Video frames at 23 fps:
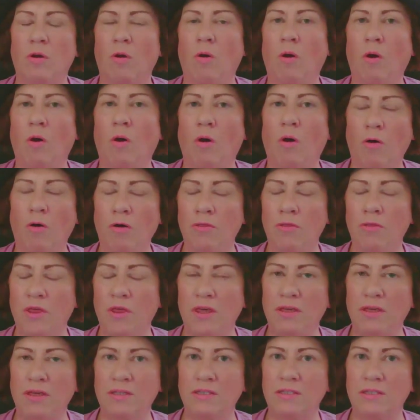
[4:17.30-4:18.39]
all
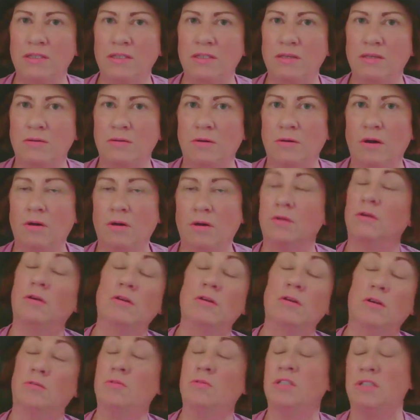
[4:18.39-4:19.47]
things are
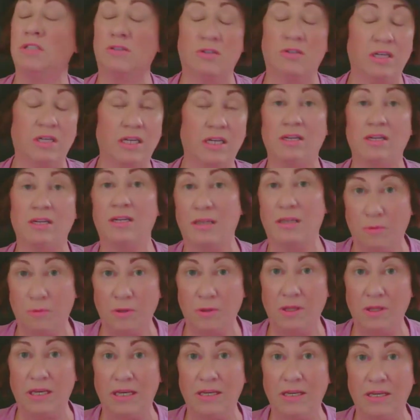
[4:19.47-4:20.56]
not always created
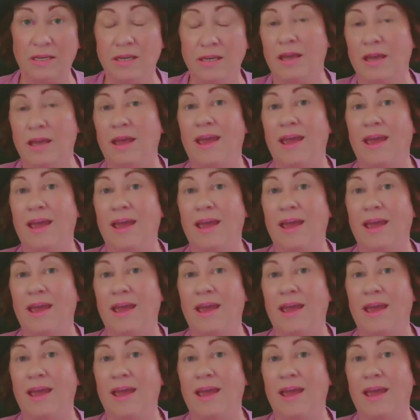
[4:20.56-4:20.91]
equally.